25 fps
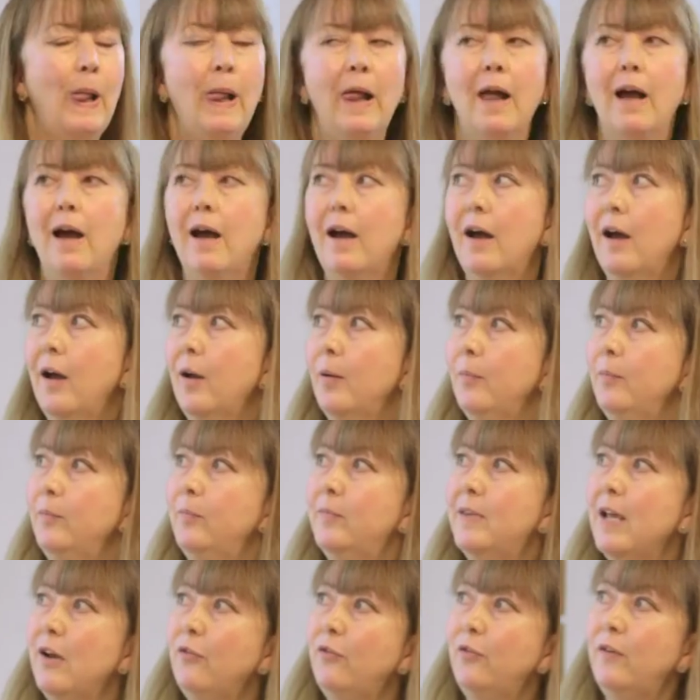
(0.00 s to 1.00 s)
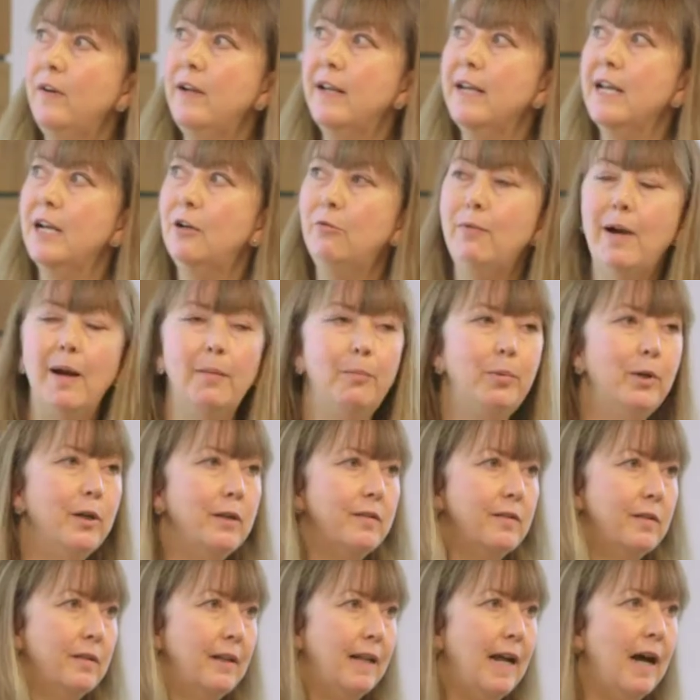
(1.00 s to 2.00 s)
Definitely around
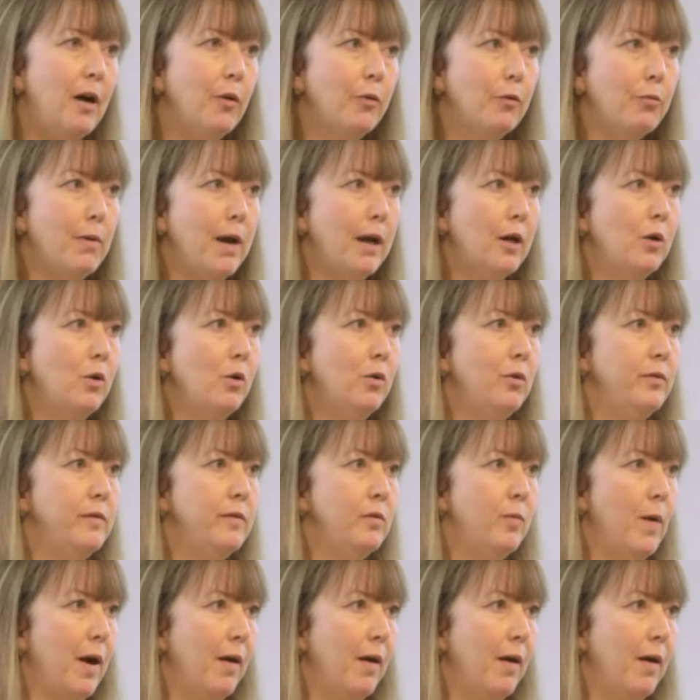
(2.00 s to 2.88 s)
personal health records,